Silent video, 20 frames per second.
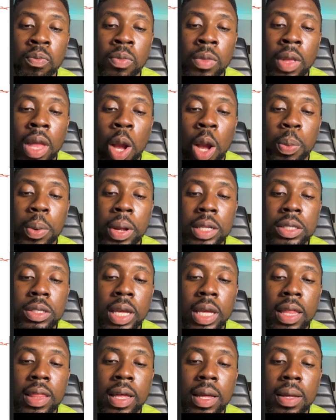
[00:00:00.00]
I hope we are
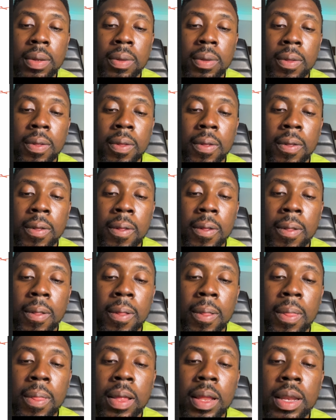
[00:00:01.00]
together.
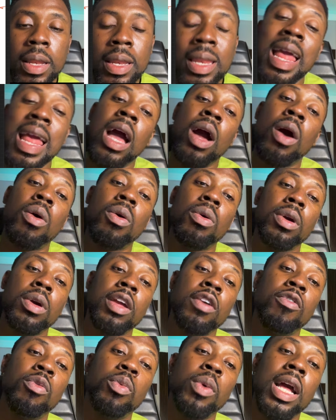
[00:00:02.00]
Now,
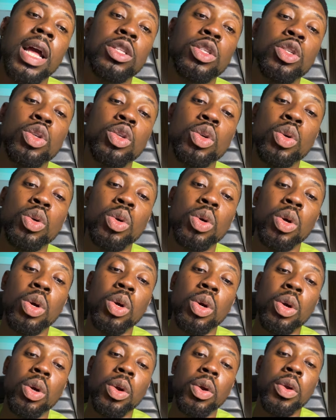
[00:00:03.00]
if we are to
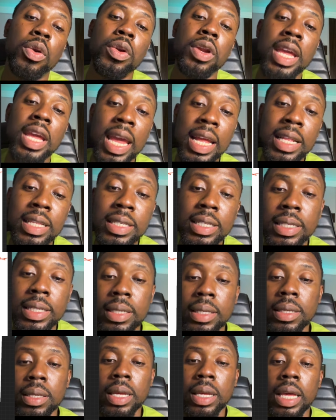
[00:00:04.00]
create
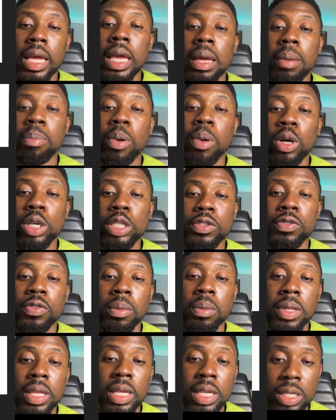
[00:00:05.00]
a box
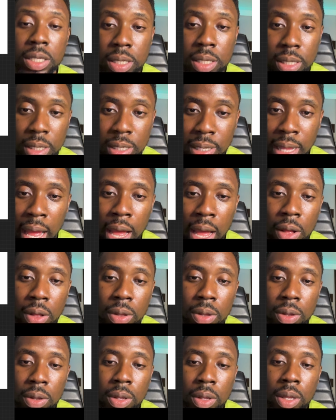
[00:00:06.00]
from this style,
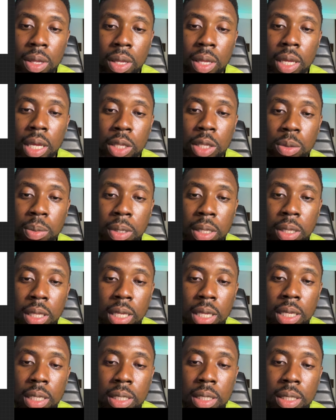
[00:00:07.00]
it will be
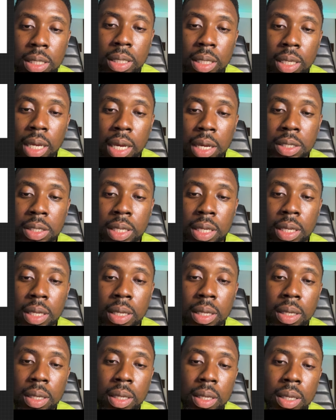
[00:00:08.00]
this. Can you see?
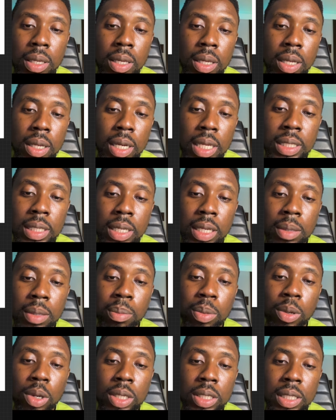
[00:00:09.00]
Let's say the
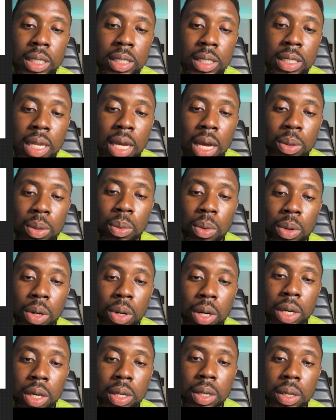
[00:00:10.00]
box is
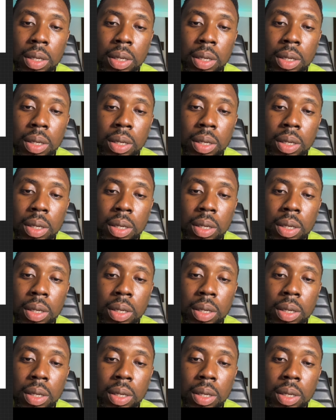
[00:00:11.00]
downward.